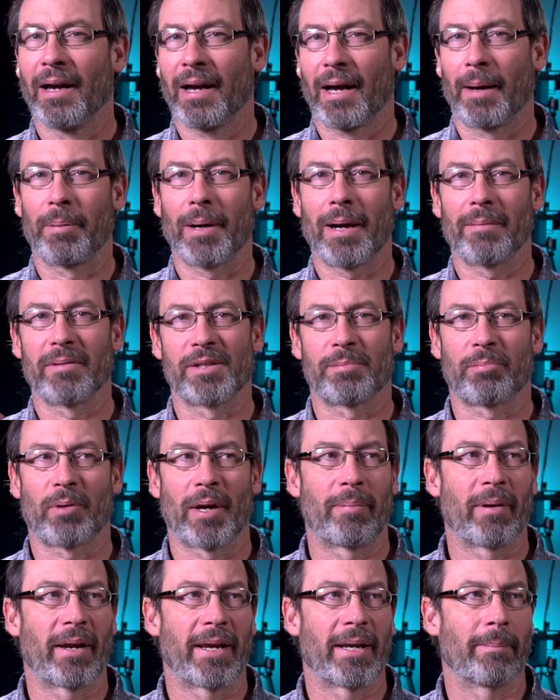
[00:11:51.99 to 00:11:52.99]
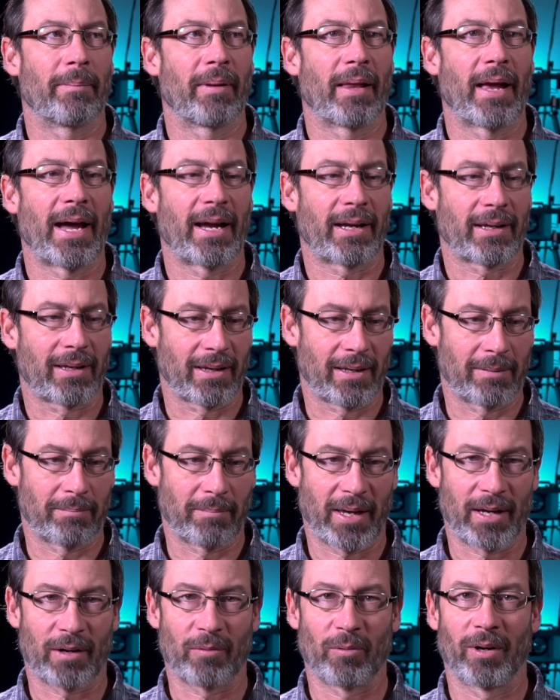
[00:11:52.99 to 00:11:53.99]
I'll probably spray paint it black and
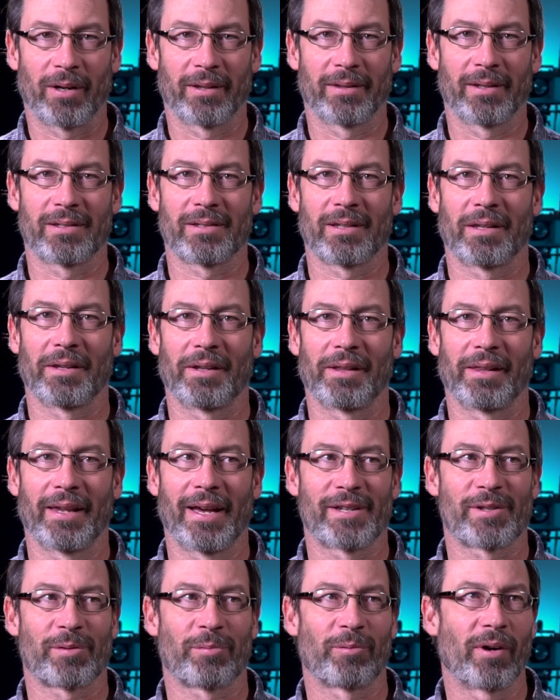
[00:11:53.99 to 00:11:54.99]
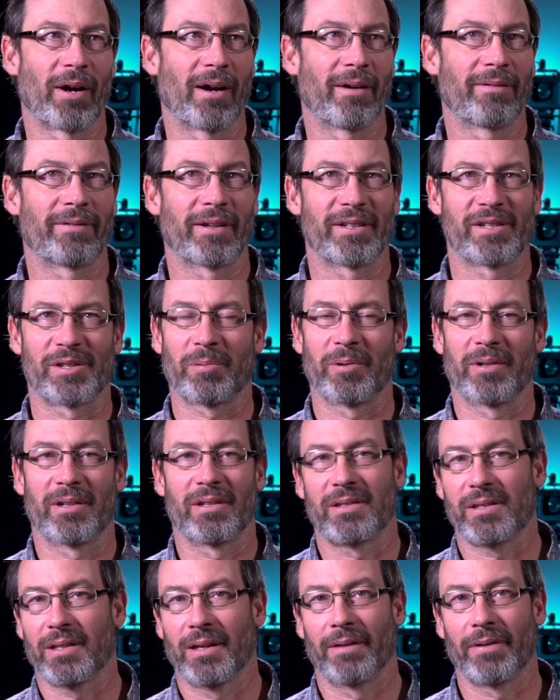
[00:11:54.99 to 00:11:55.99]
make one that's a little less rough. I just wanted
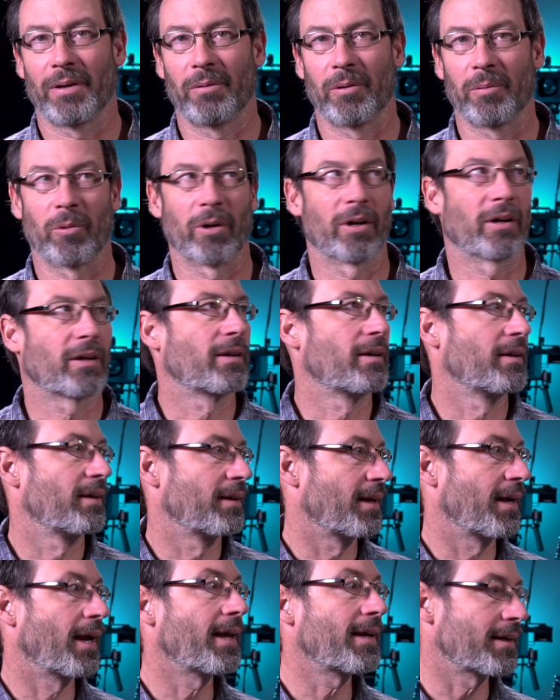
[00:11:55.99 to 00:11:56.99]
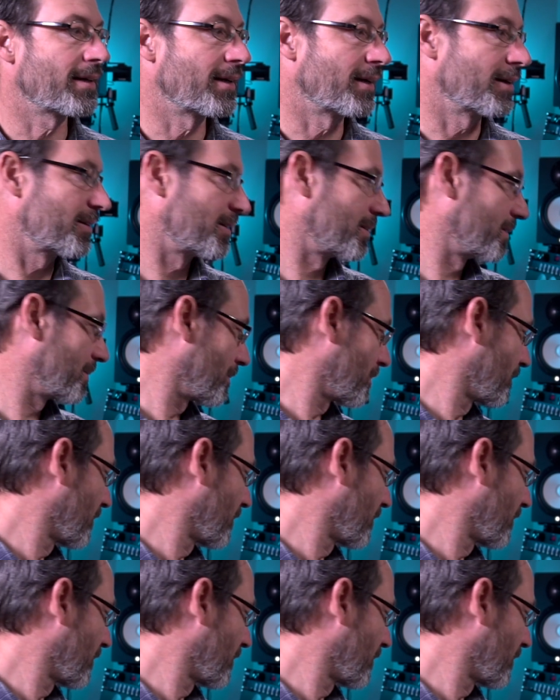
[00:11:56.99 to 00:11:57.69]
to see if it would work, and it does.